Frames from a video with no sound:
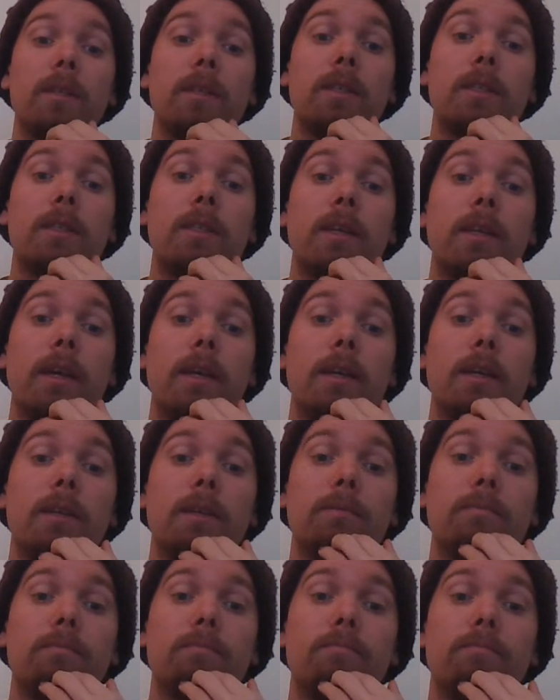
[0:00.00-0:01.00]
say
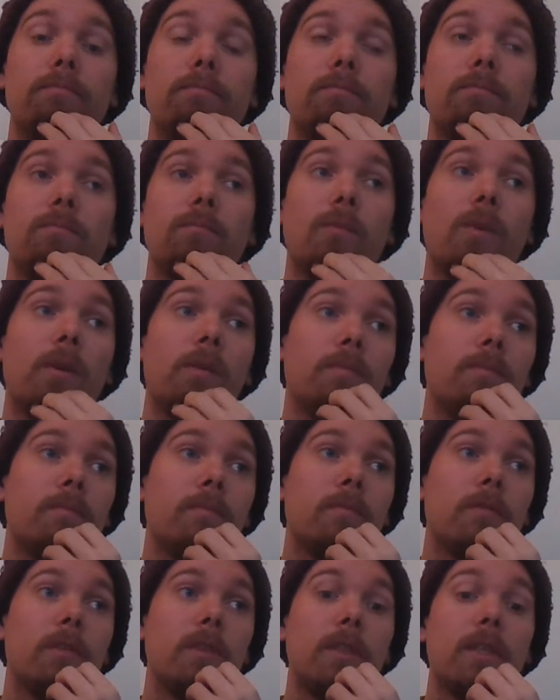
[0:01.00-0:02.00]

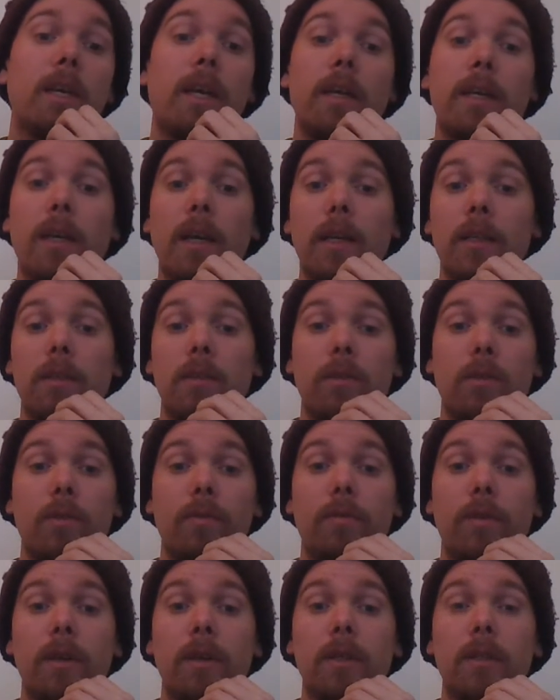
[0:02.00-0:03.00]
yes to
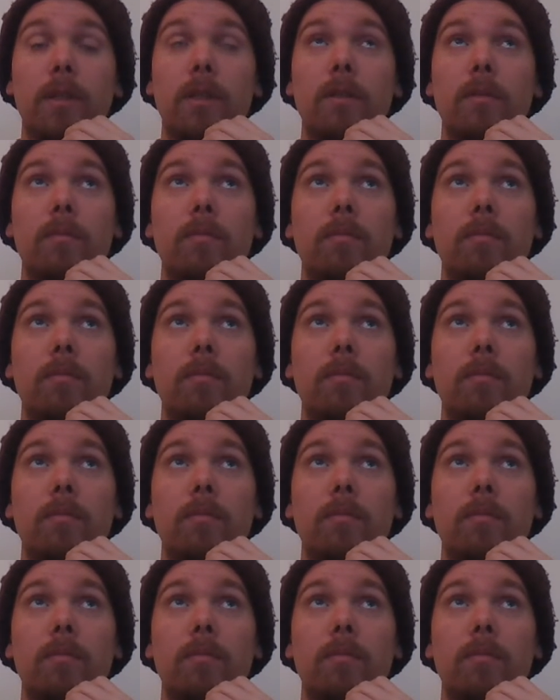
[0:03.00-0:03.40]
things?